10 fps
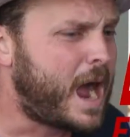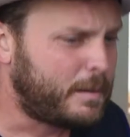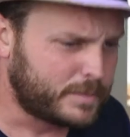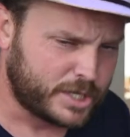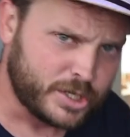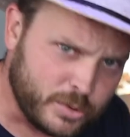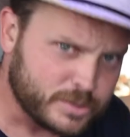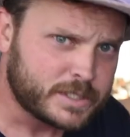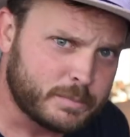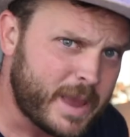I'm going to
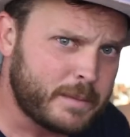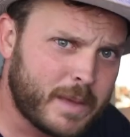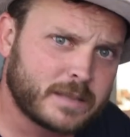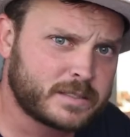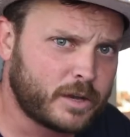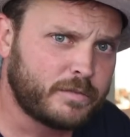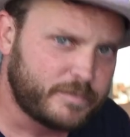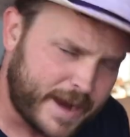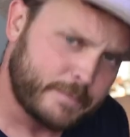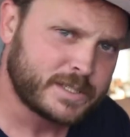use it to make myself
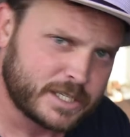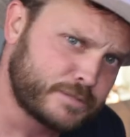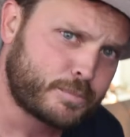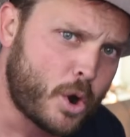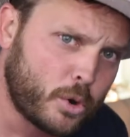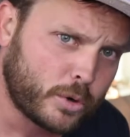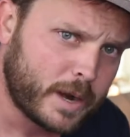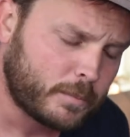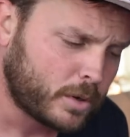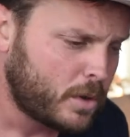famous as a
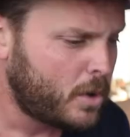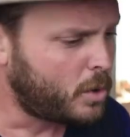programmer,